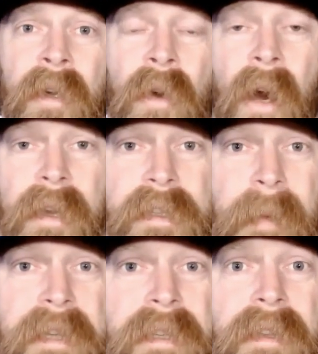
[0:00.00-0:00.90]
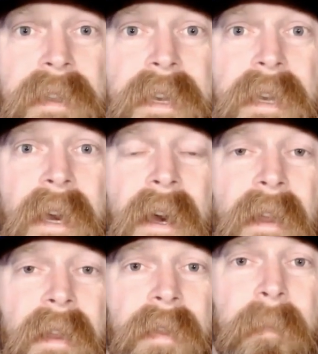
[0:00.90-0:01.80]
uh, especially the
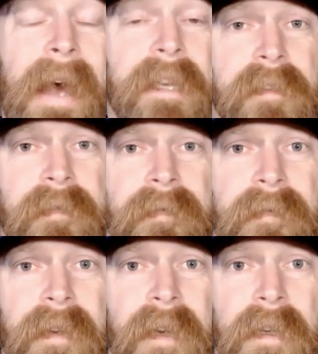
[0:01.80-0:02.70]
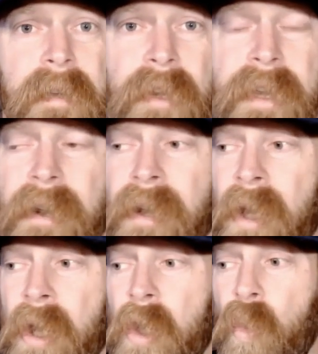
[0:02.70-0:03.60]
uh, the passive uh, communicator,
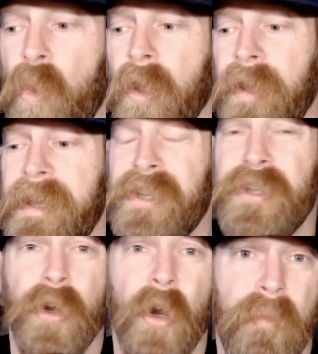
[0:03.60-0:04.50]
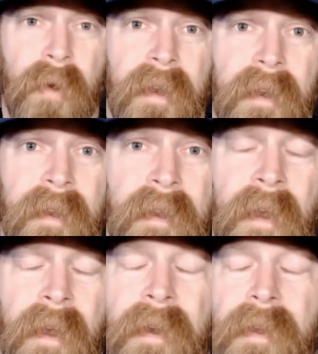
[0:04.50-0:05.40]
will interpret
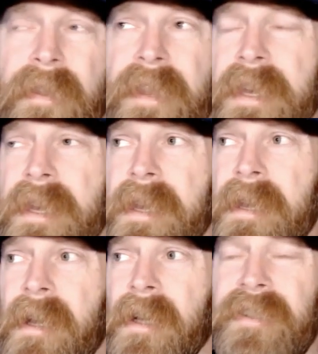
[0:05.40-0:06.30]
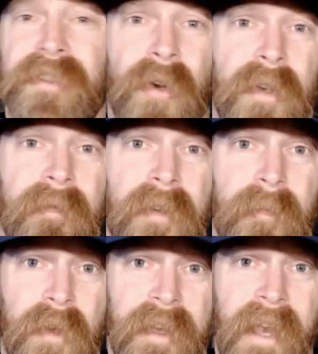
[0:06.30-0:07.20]
the assertive
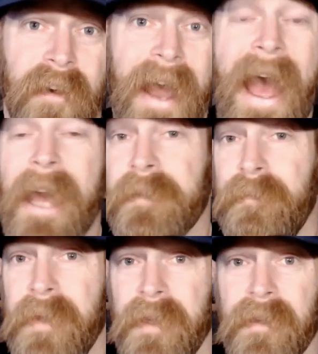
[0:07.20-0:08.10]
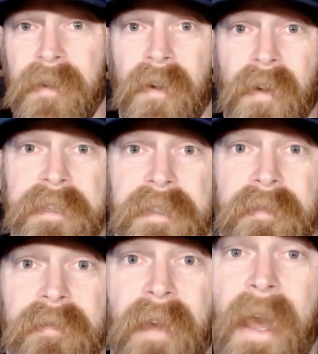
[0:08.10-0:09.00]
communicator as being
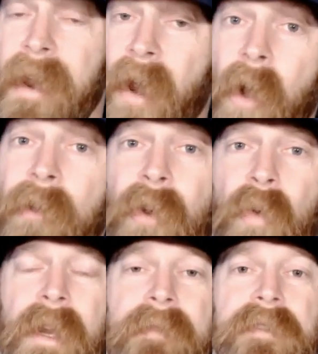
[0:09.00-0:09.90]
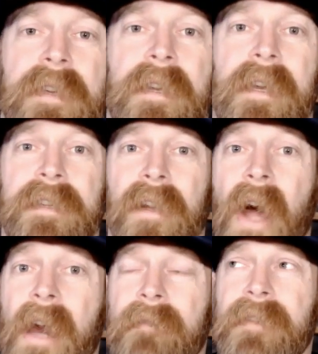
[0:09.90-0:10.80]
aggressive. And also, what I've seen is a
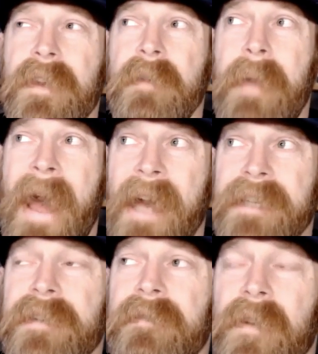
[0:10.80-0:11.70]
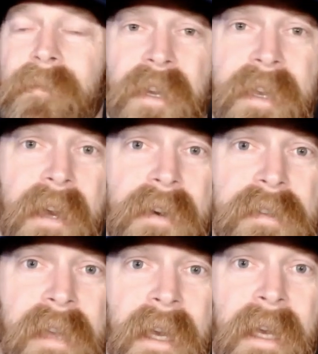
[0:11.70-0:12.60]
lot of the passive
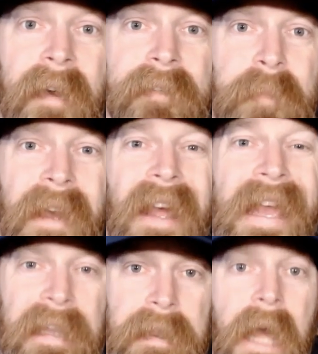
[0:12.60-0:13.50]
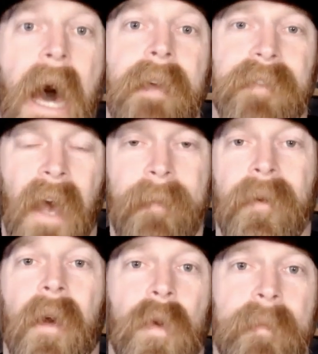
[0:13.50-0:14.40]
communicators have spent a lot of time
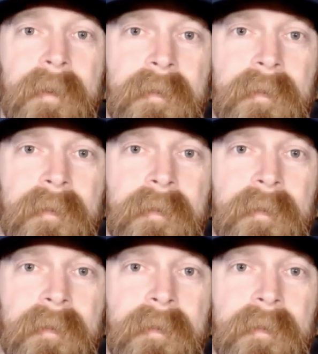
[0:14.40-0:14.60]
around women.